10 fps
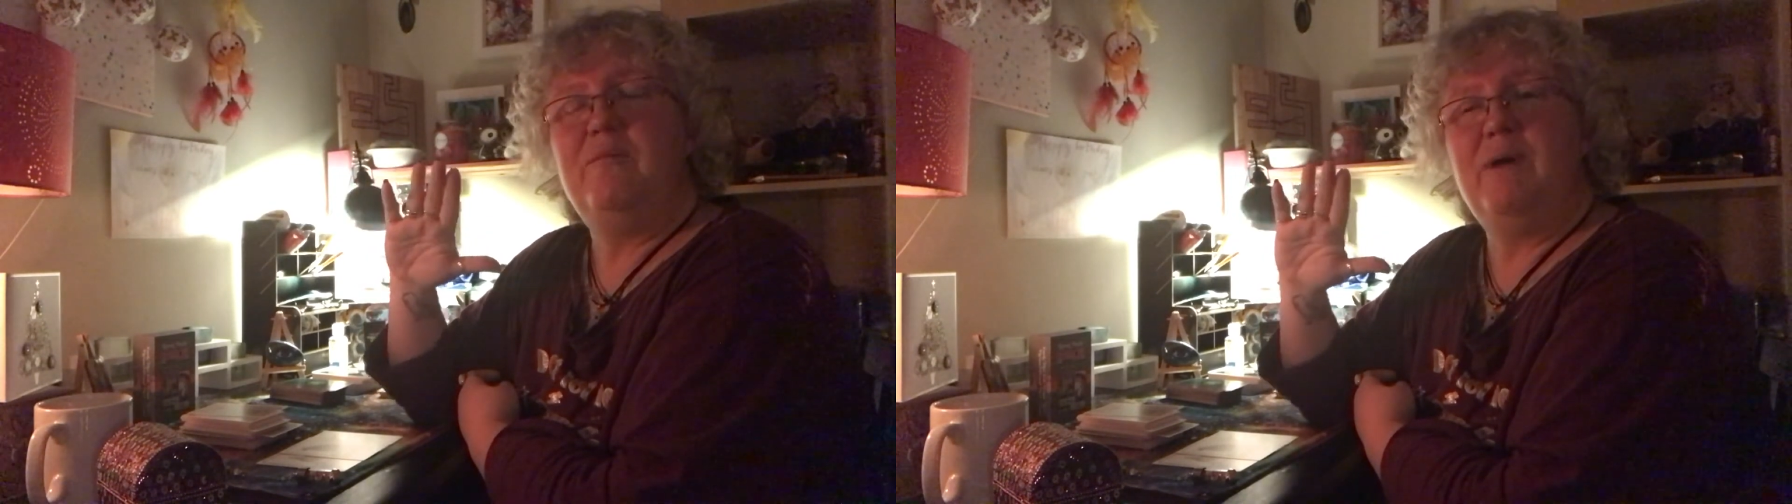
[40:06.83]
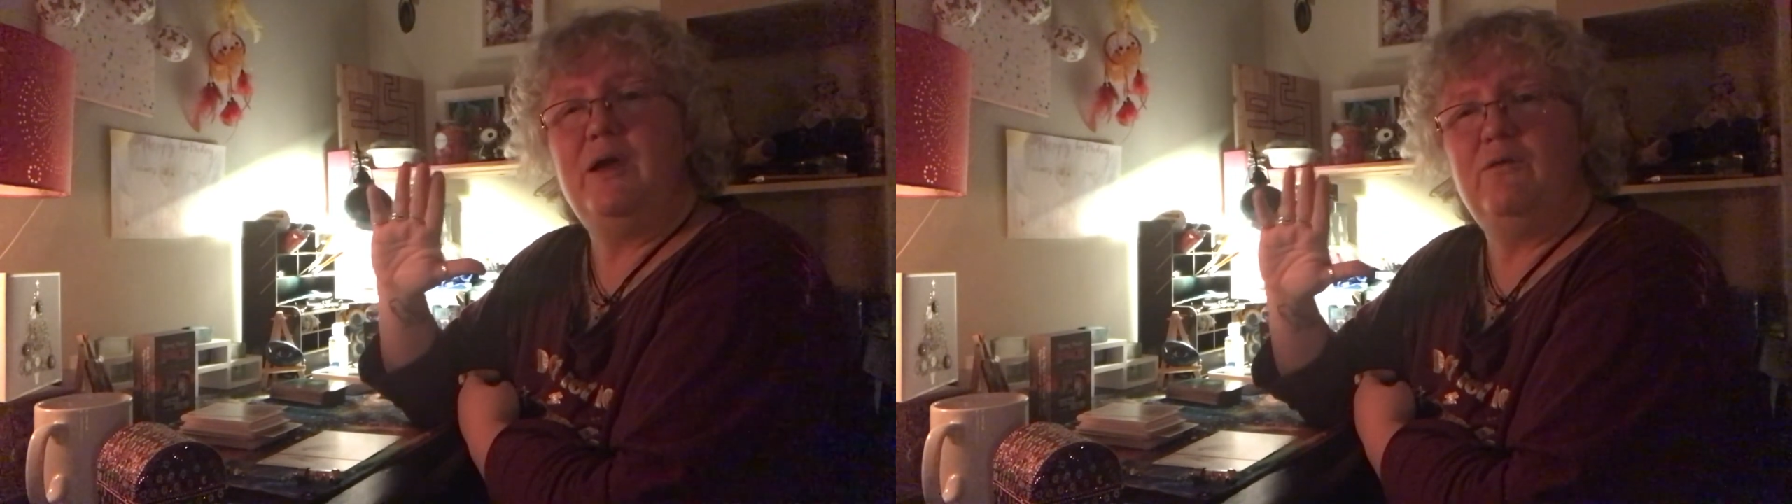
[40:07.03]

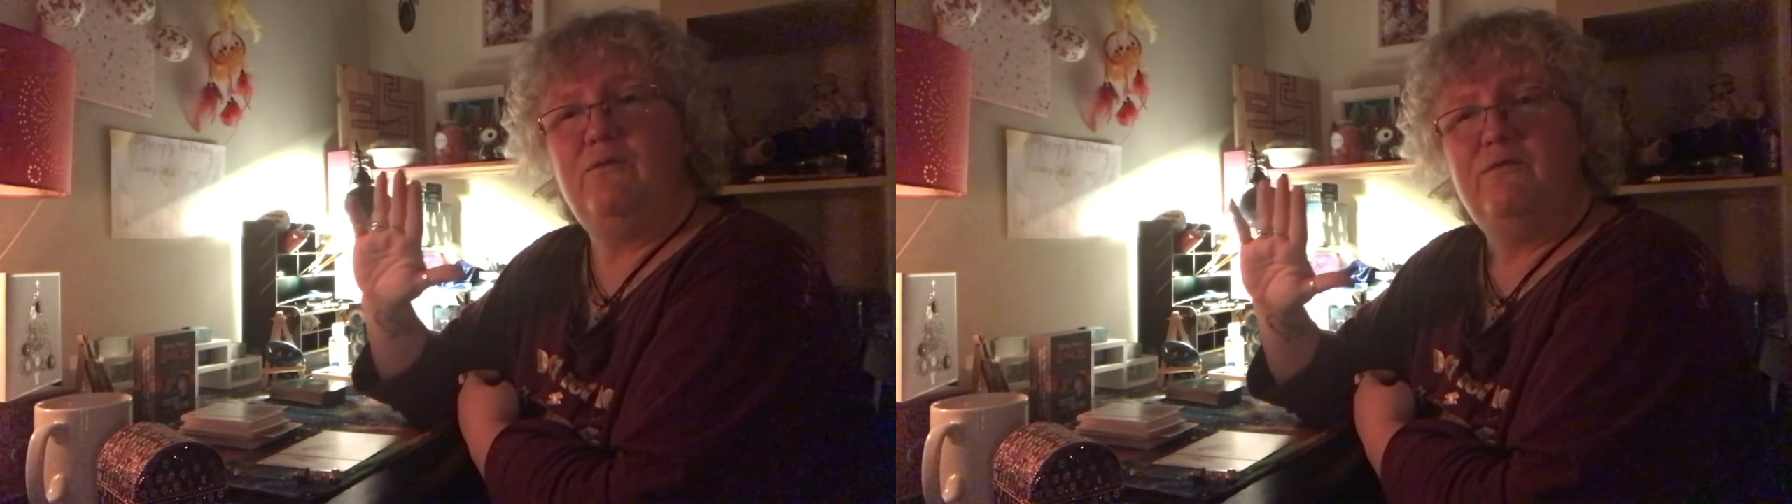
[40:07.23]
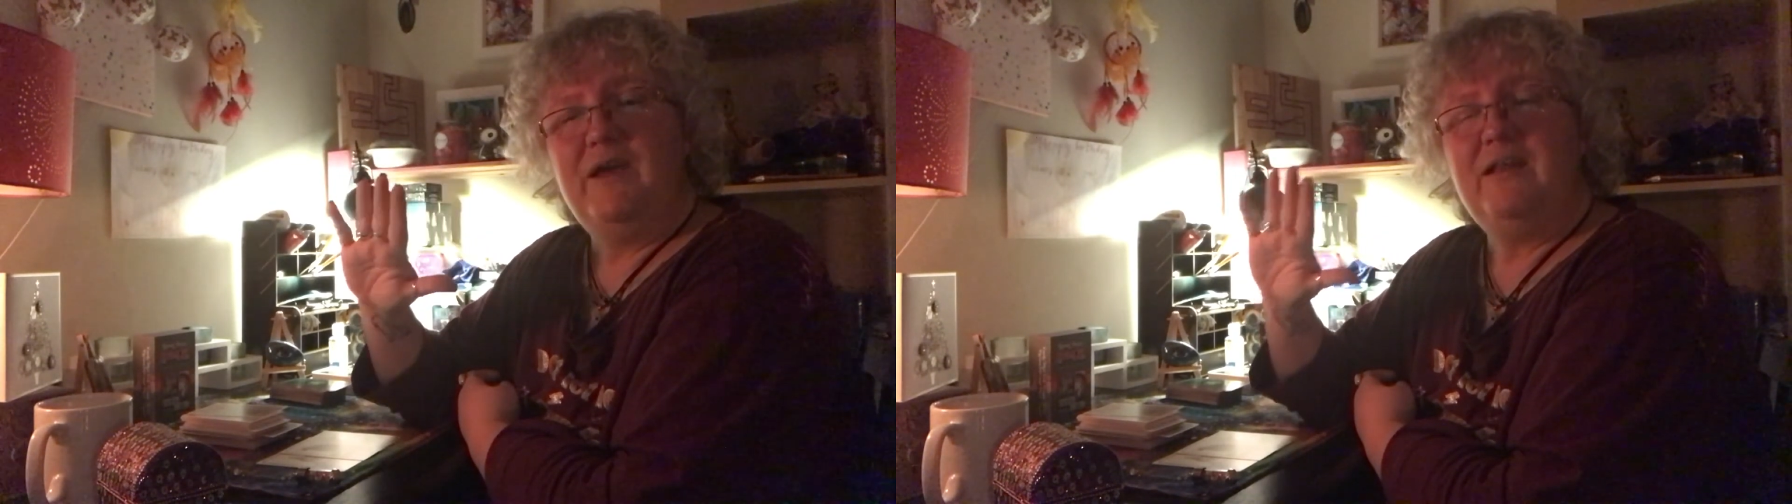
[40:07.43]
my own
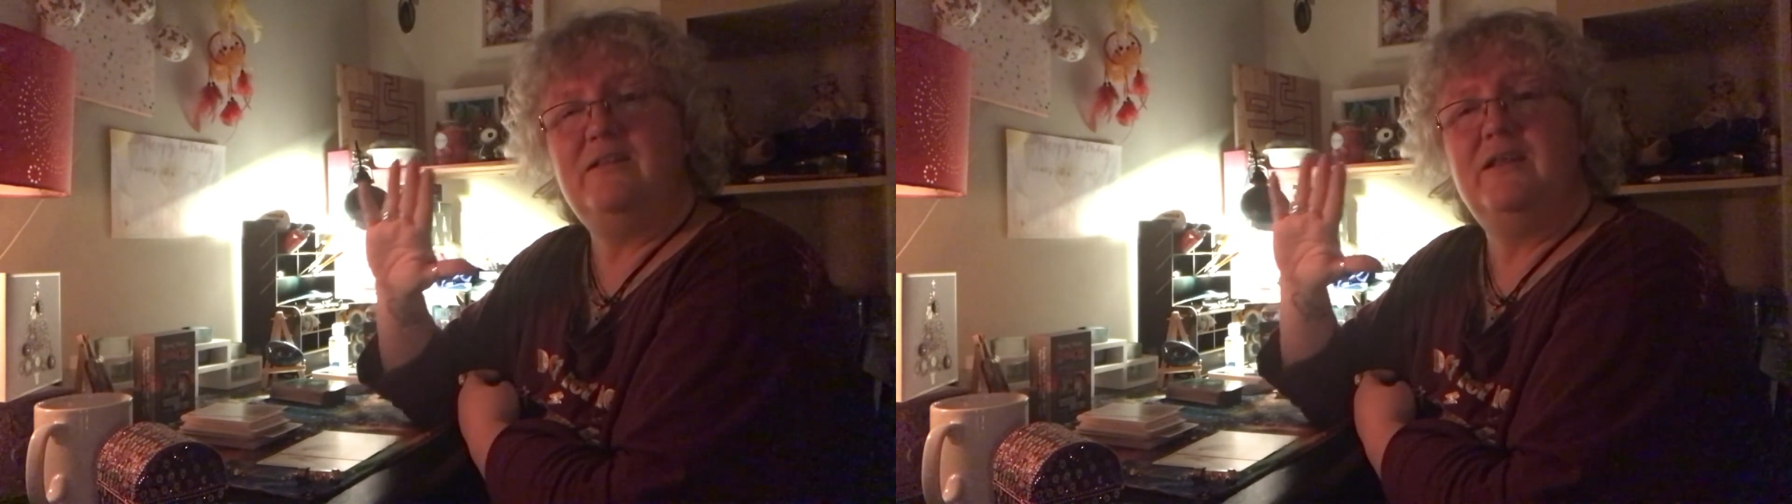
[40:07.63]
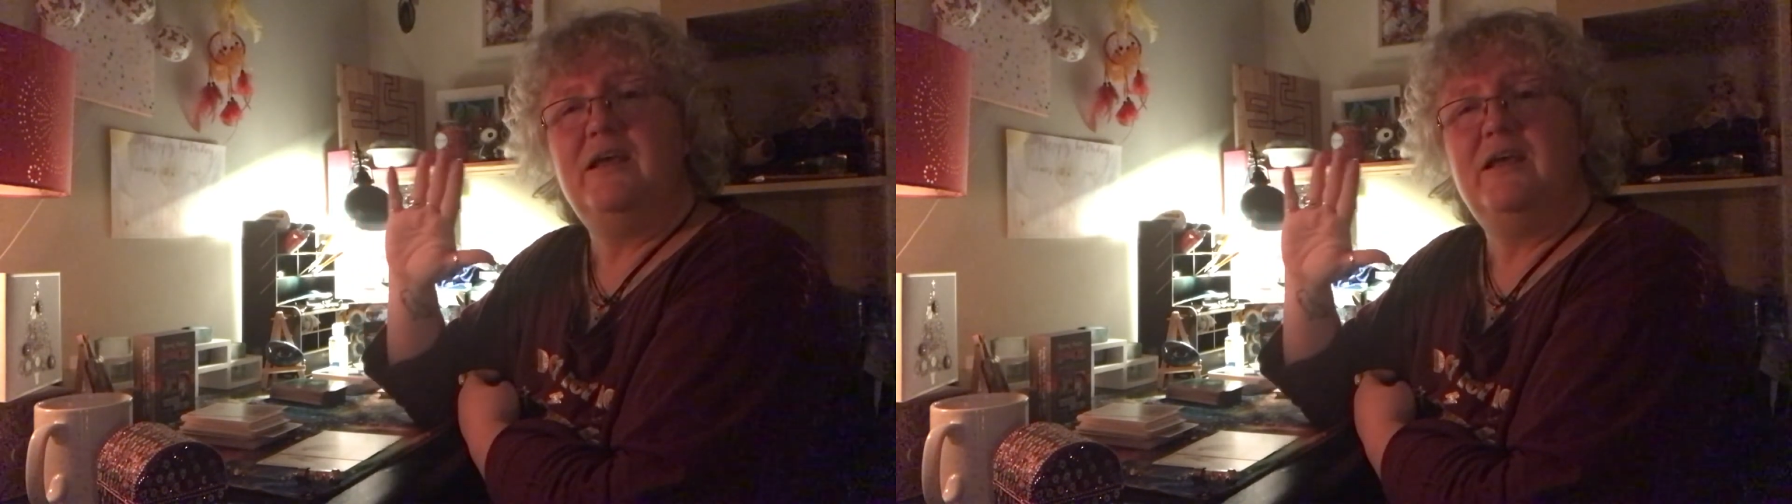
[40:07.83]
faith,